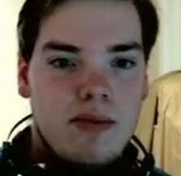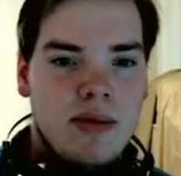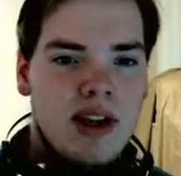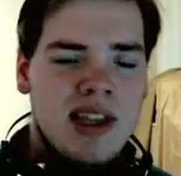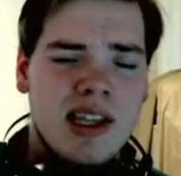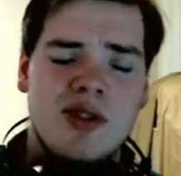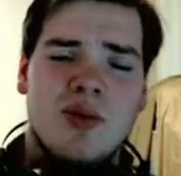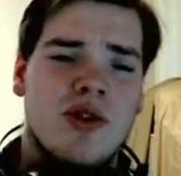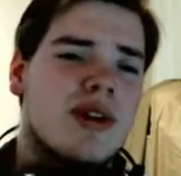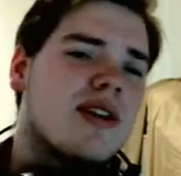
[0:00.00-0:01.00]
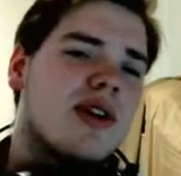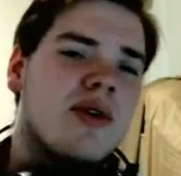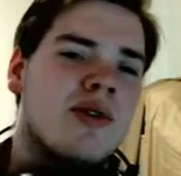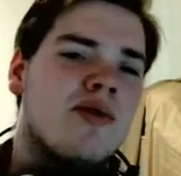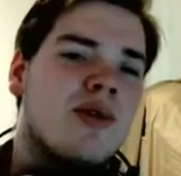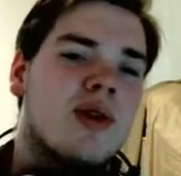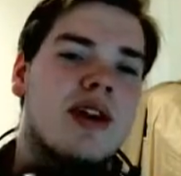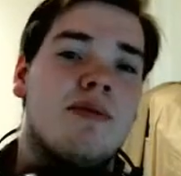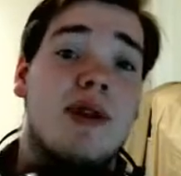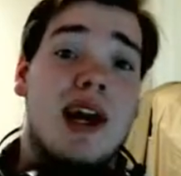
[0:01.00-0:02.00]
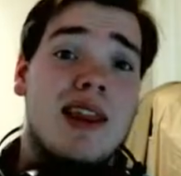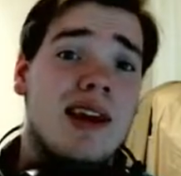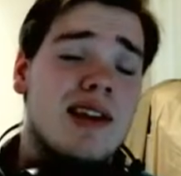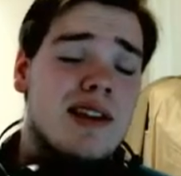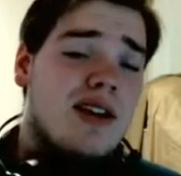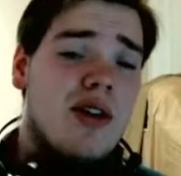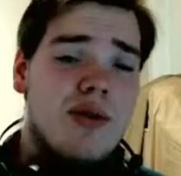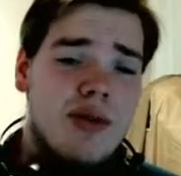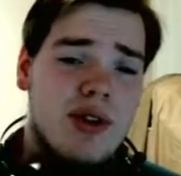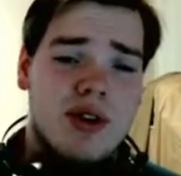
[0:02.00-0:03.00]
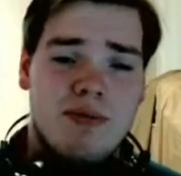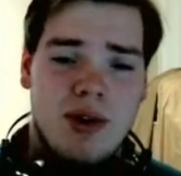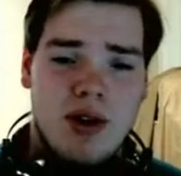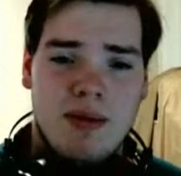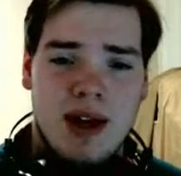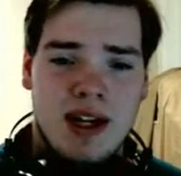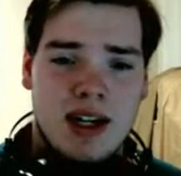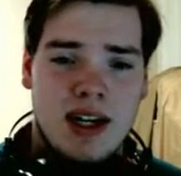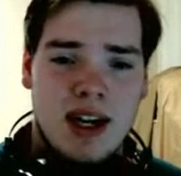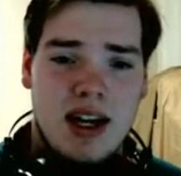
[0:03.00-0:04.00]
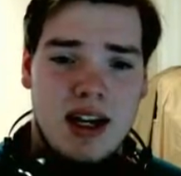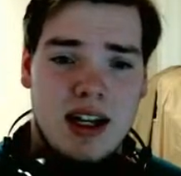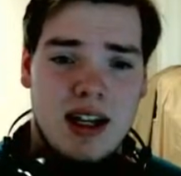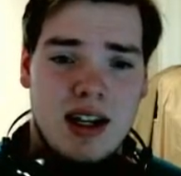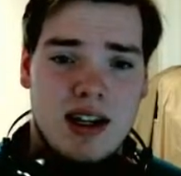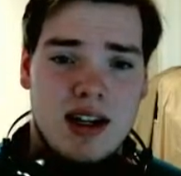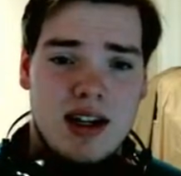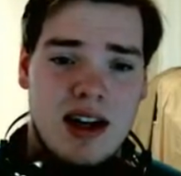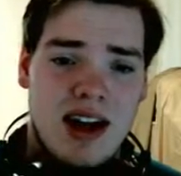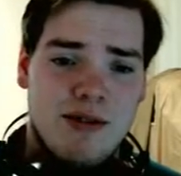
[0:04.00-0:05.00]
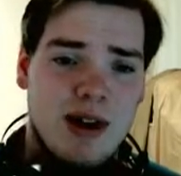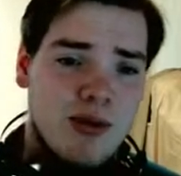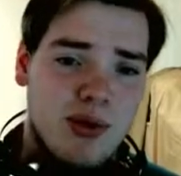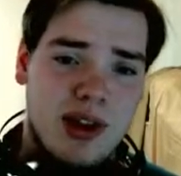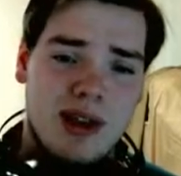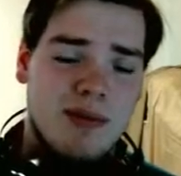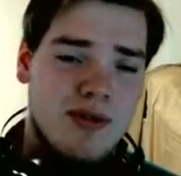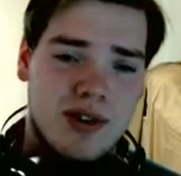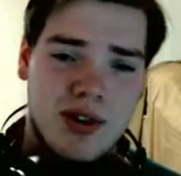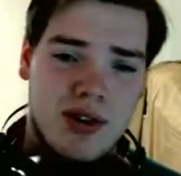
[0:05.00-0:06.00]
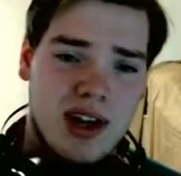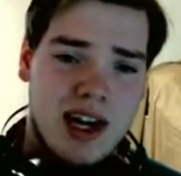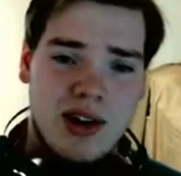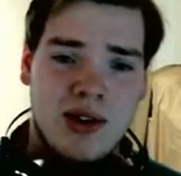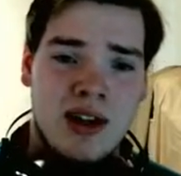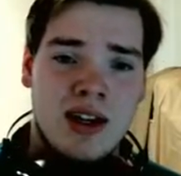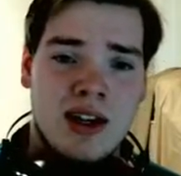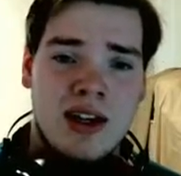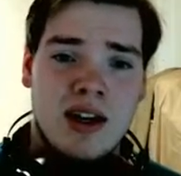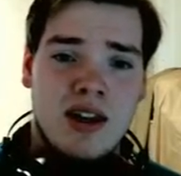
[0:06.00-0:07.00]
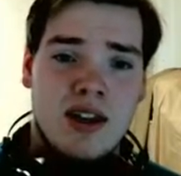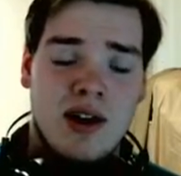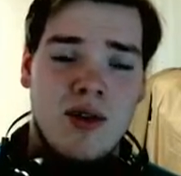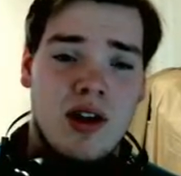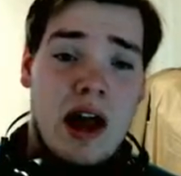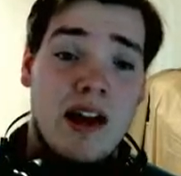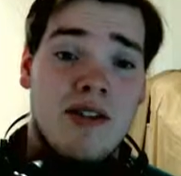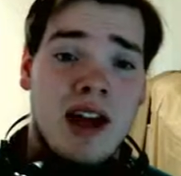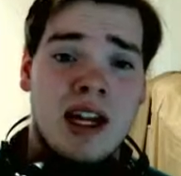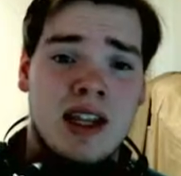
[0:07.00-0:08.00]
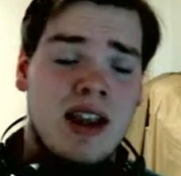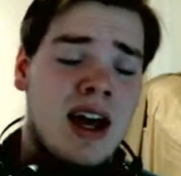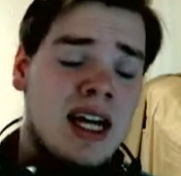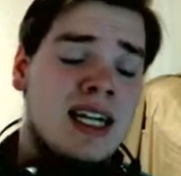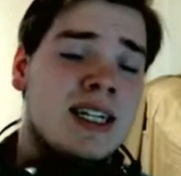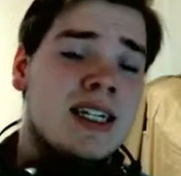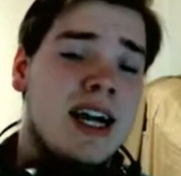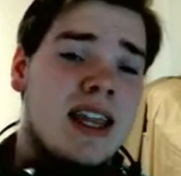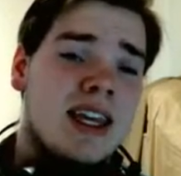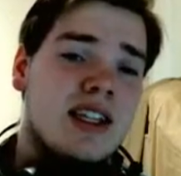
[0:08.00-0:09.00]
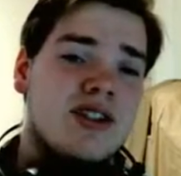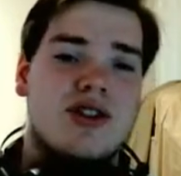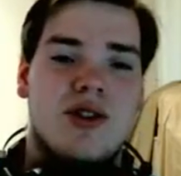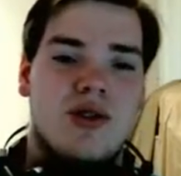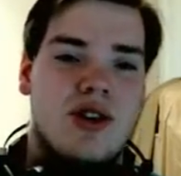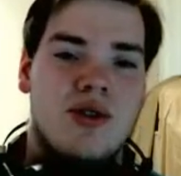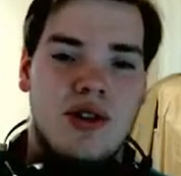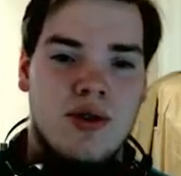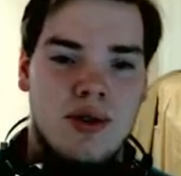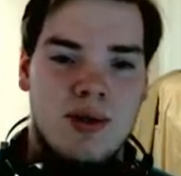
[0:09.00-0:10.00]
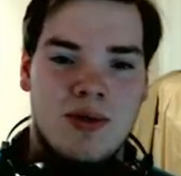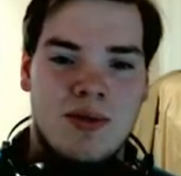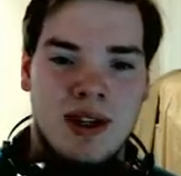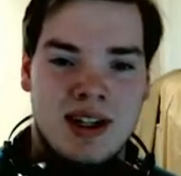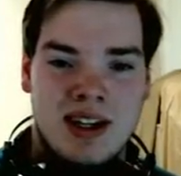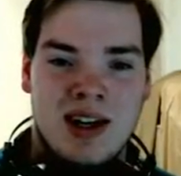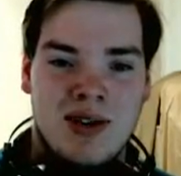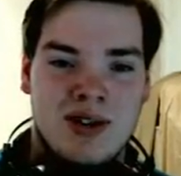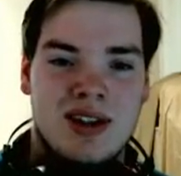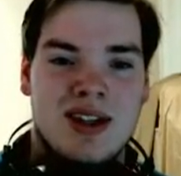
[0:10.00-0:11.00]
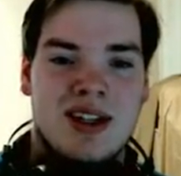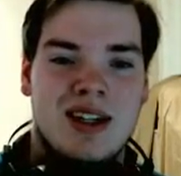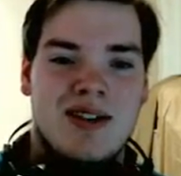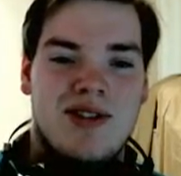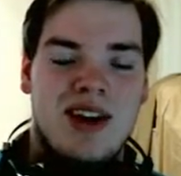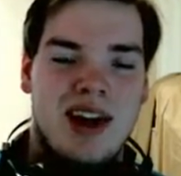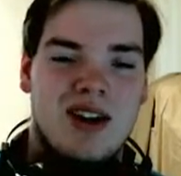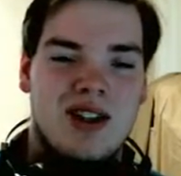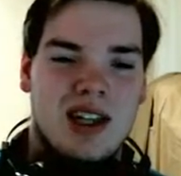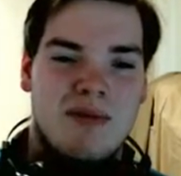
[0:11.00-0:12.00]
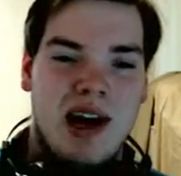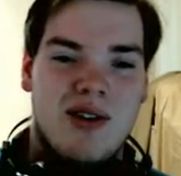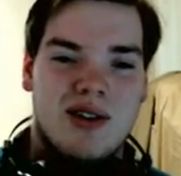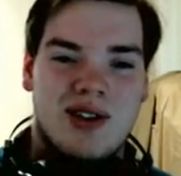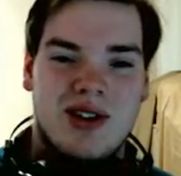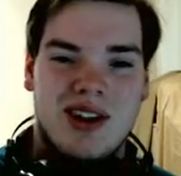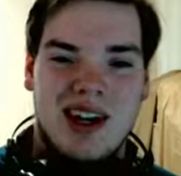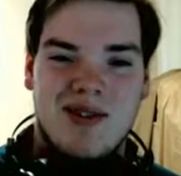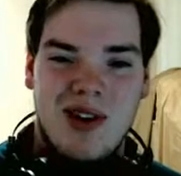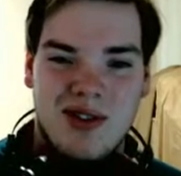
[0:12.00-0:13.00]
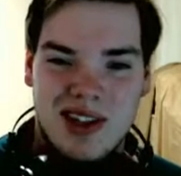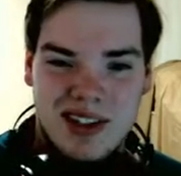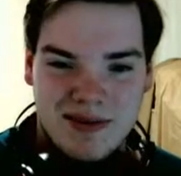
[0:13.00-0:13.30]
I think that's more what they were going for with it. But I think they're all really good Pokemon. I really prefer Totodile, though. Out of that line, I think it's just so cute and adorable. But you know, for Alligator's got the power, so you gotta evolve it.